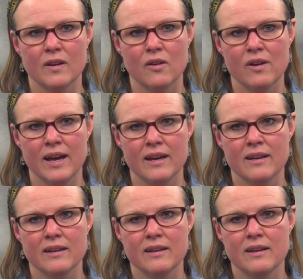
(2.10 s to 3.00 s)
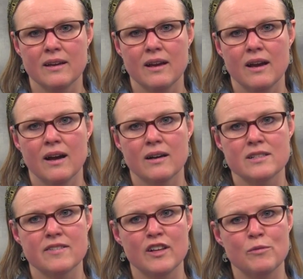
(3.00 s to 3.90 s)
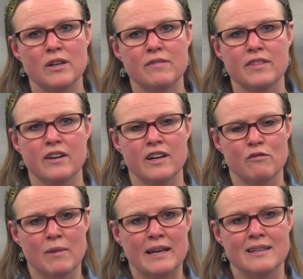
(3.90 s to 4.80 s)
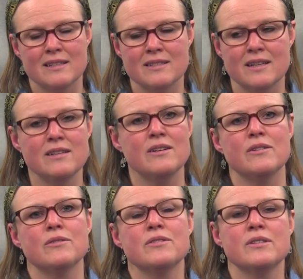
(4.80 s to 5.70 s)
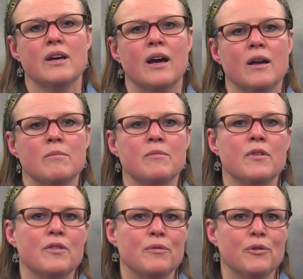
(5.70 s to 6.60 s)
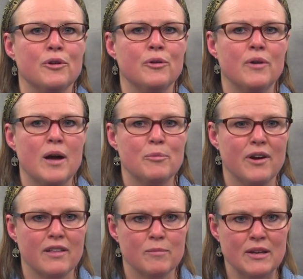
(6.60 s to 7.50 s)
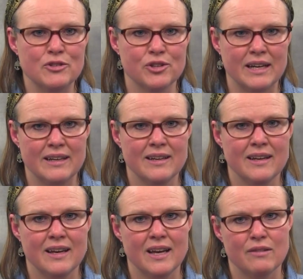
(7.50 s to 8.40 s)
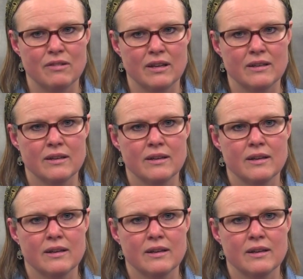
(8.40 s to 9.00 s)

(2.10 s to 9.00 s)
Okay. Our development of theory of mind continues um, through upper elementary, even.